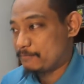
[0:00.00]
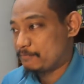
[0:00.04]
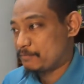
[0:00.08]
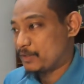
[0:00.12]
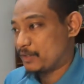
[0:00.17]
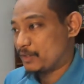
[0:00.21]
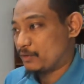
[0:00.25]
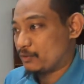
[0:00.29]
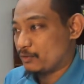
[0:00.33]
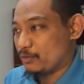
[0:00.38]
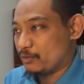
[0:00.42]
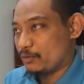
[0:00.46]

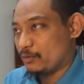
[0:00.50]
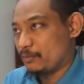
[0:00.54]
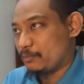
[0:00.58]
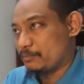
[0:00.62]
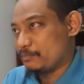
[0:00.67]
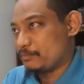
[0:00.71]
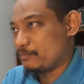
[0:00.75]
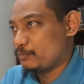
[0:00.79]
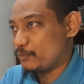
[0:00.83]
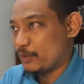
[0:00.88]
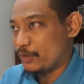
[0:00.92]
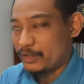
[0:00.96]
right, or
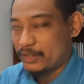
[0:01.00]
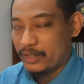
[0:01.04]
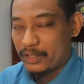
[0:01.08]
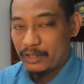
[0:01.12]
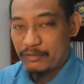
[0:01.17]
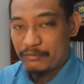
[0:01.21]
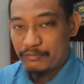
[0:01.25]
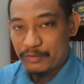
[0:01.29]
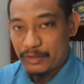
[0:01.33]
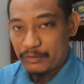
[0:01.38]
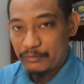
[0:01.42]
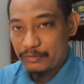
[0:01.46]

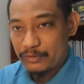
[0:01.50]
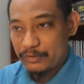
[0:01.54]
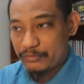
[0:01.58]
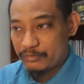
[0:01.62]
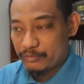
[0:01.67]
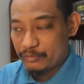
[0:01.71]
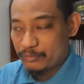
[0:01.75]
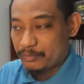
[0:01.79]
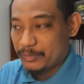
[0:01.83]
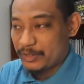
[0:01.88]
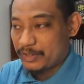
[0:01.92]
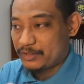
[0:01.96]
1.5 hours
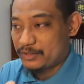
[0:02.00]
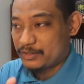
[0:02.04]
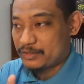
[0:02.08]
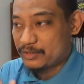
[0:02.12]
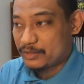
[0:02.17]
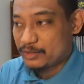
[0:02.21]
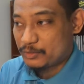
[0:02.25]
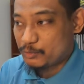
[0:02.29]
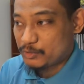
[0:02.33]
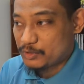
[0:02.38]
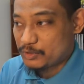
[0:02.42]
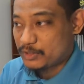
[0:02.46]
if you minus
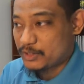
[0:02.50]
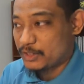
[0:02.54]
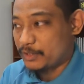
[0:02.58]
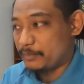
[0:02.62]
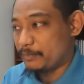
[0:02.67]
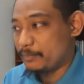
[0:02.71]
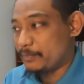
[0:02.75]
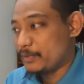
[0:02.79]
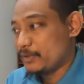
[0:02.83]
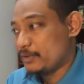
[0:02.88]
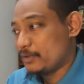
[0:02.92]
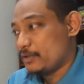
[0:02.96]
the quiz time.